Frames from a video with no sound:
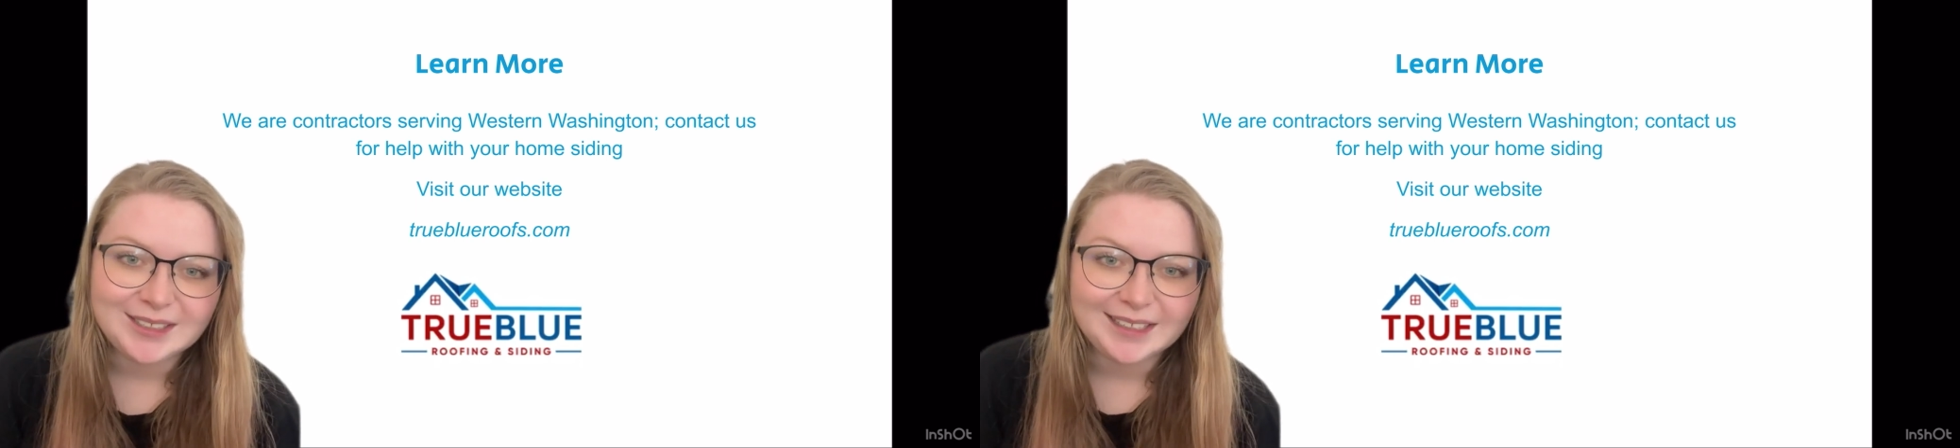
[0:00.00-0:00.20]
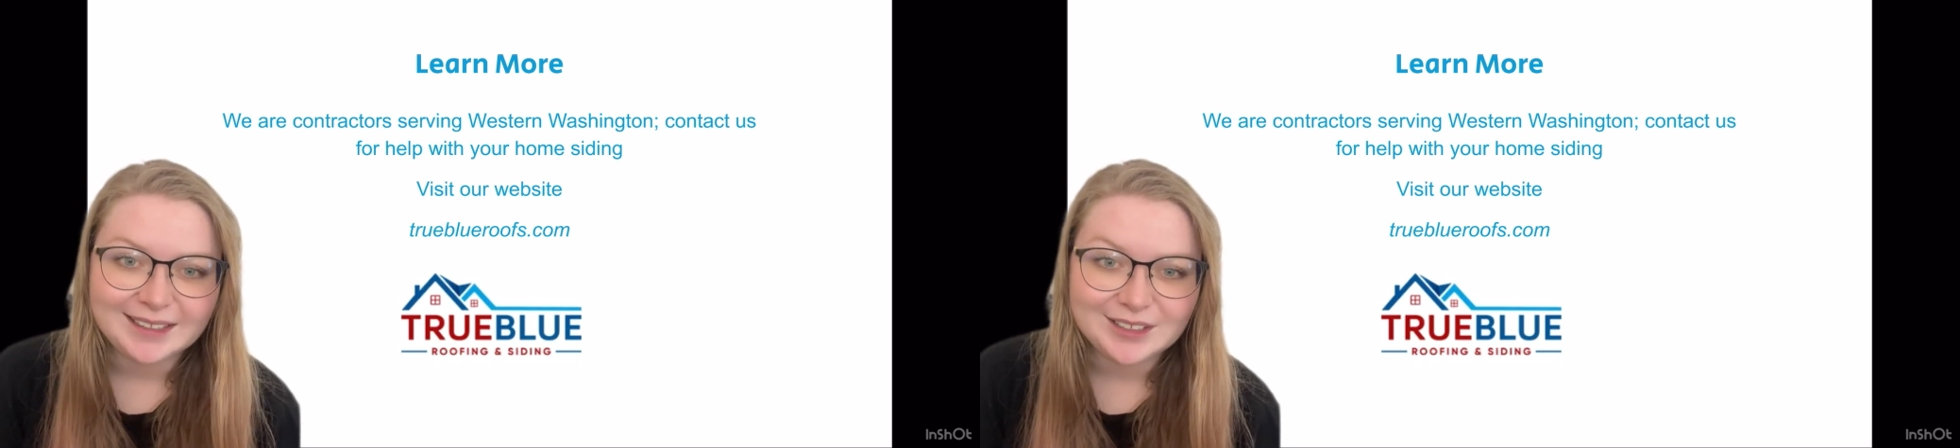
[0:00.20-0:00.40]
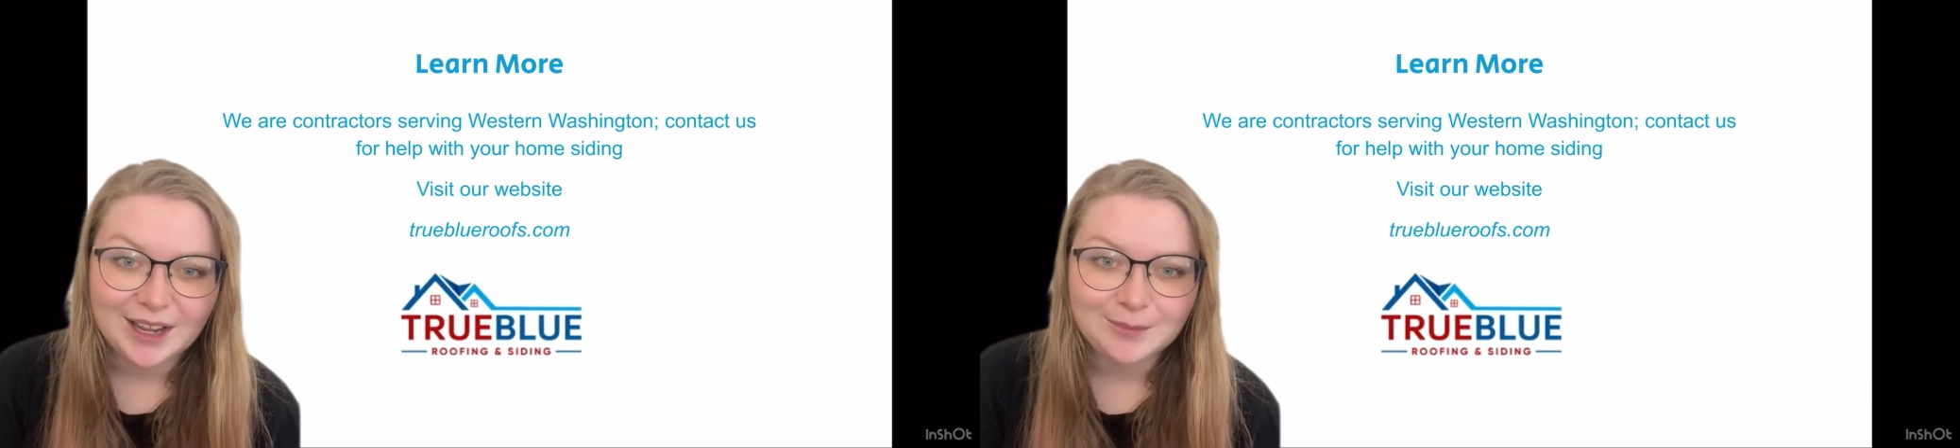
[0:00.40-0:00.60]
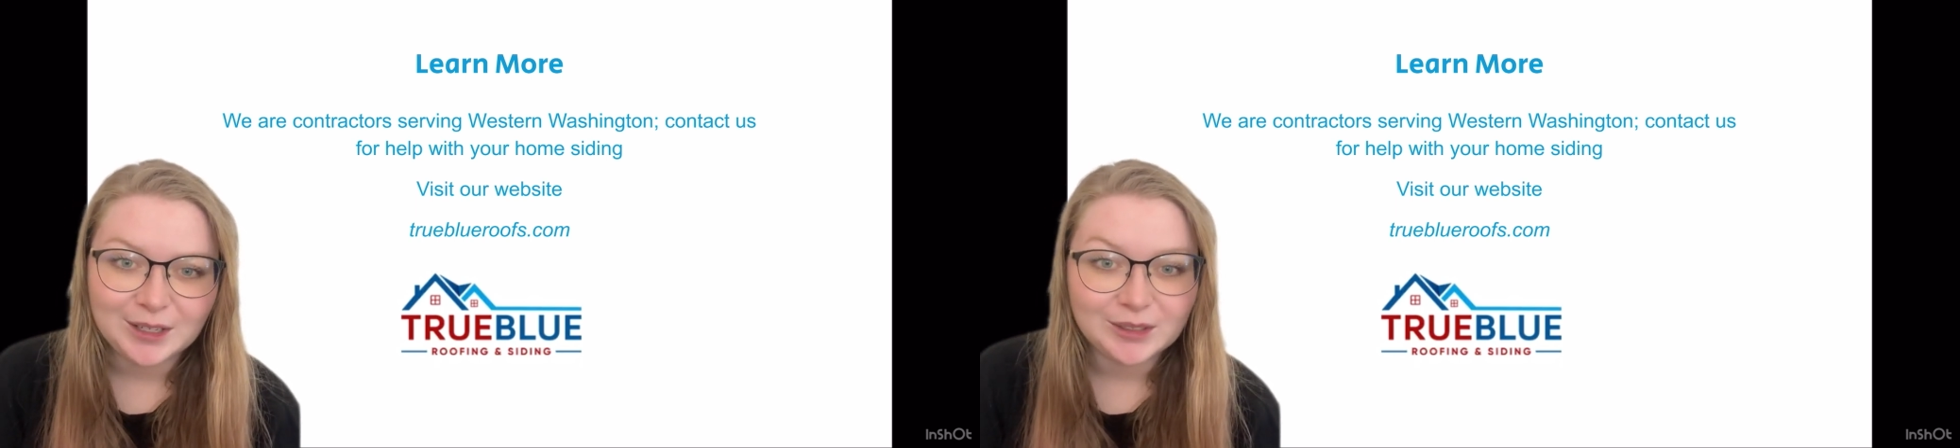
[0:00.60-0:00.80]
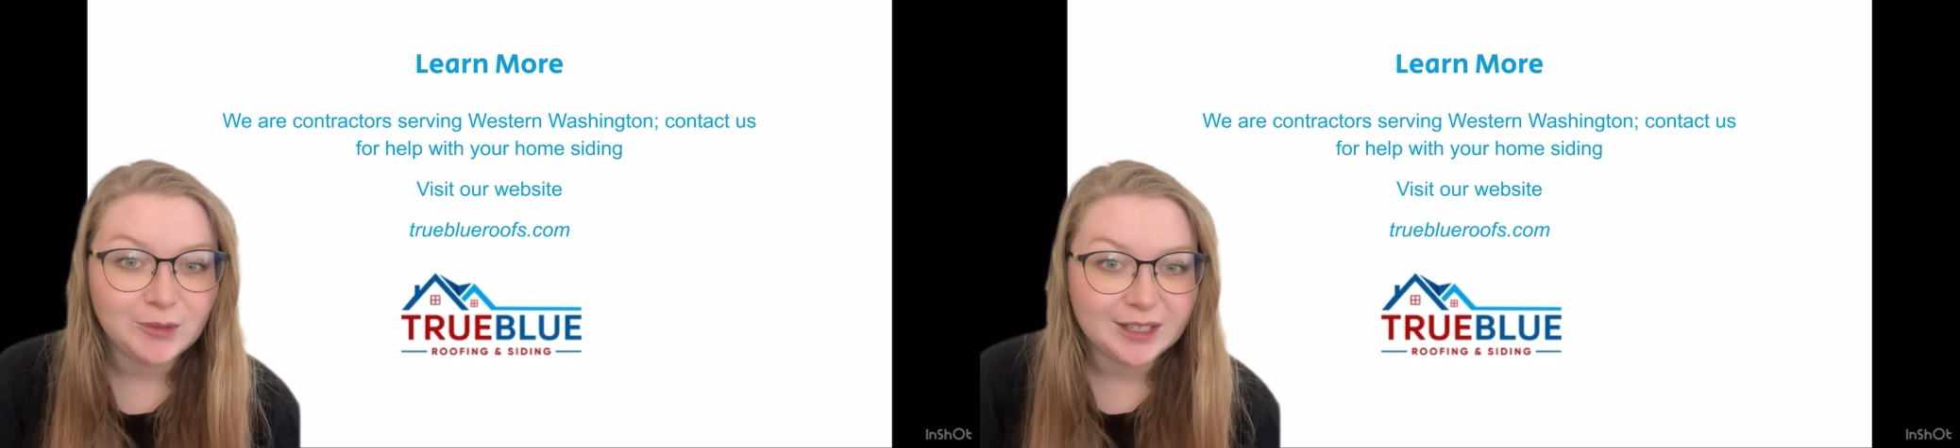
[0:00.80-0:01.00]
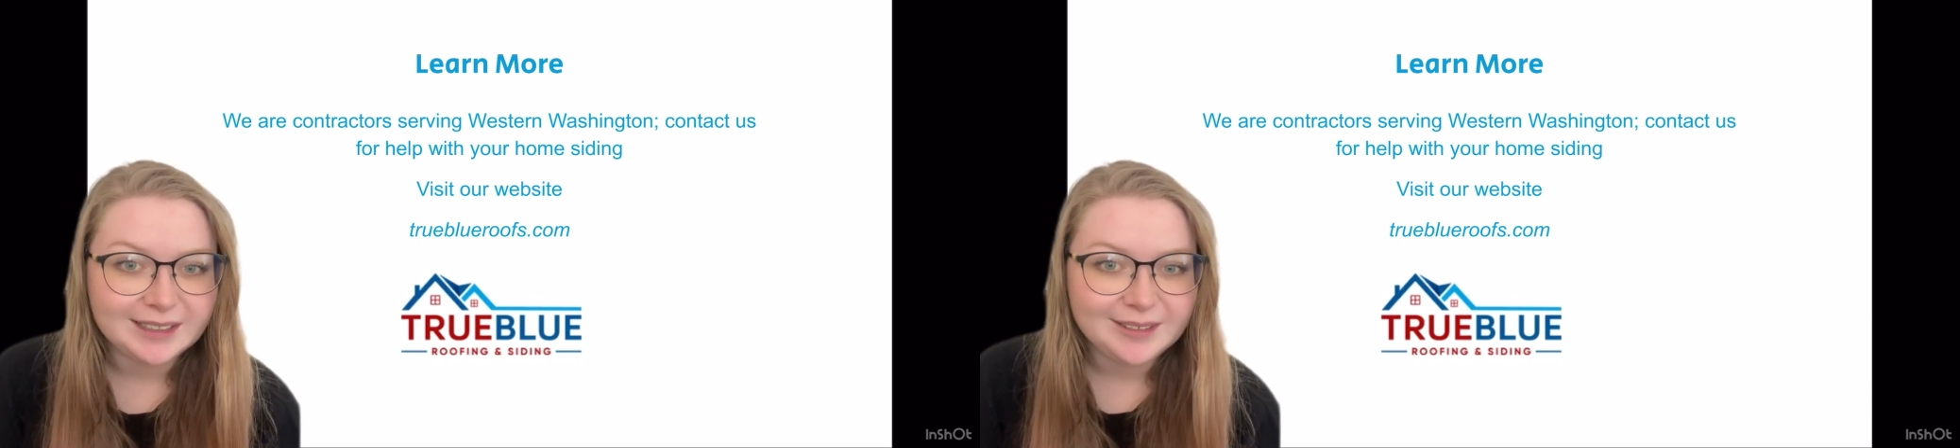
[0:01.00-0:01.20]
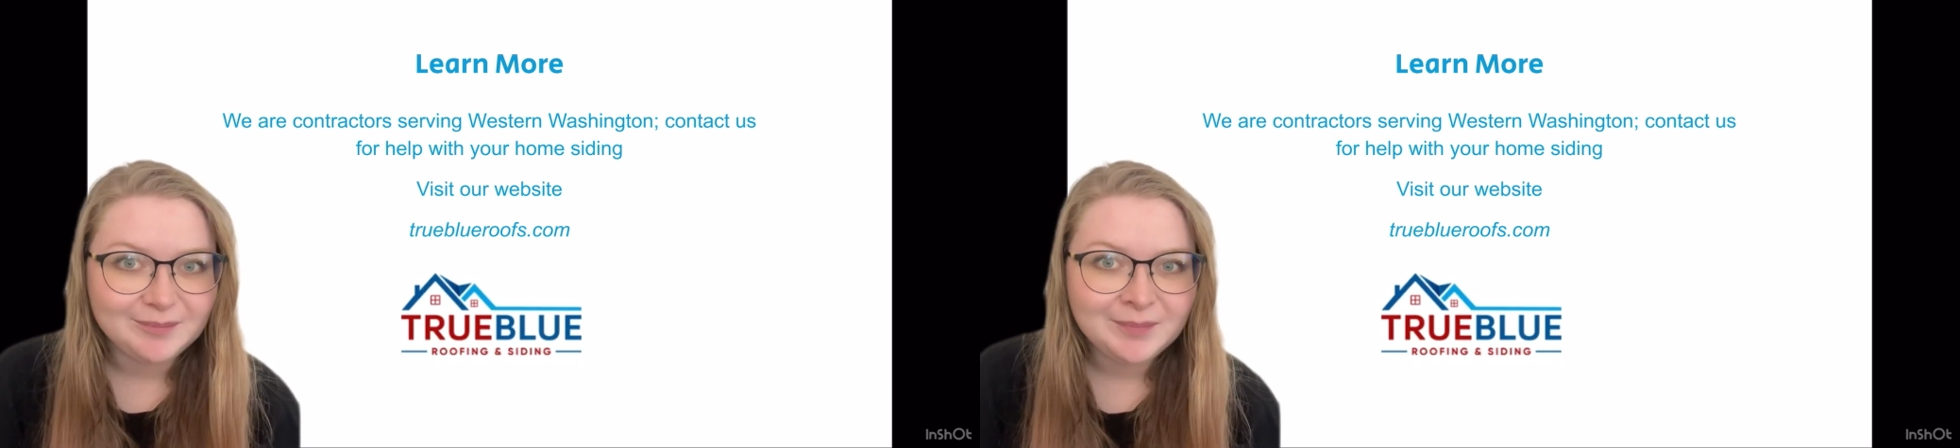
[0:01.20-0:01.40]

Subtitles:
get the job done quickly.